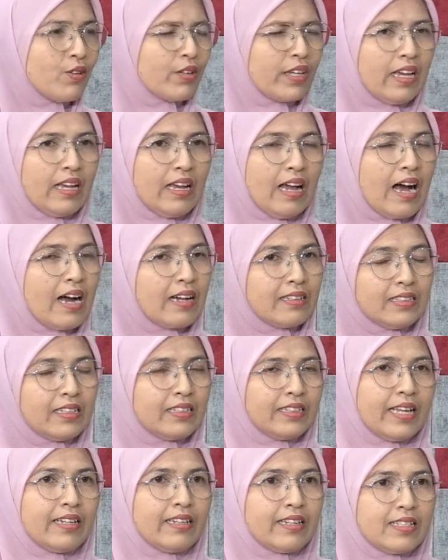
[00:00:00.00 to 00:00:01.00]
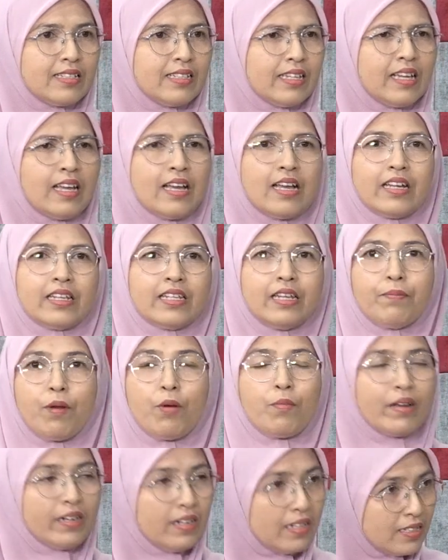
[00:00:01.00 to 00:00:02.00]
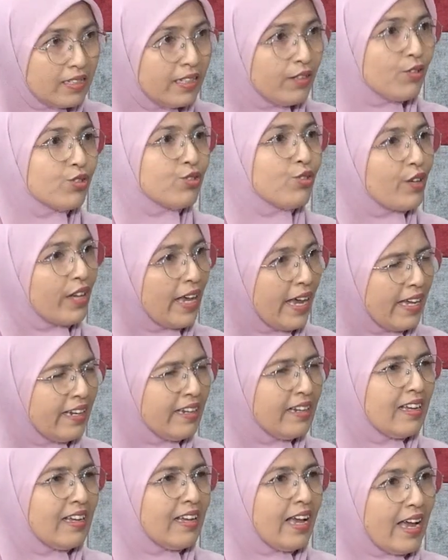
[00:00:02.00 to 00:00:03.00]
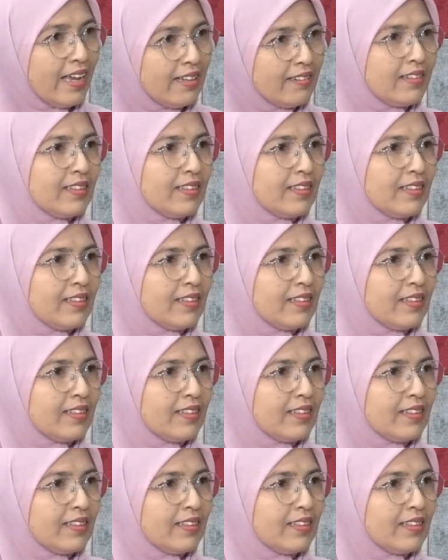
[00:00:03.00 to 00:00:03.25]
Okay, other than nursing, diploma nursing also can enter,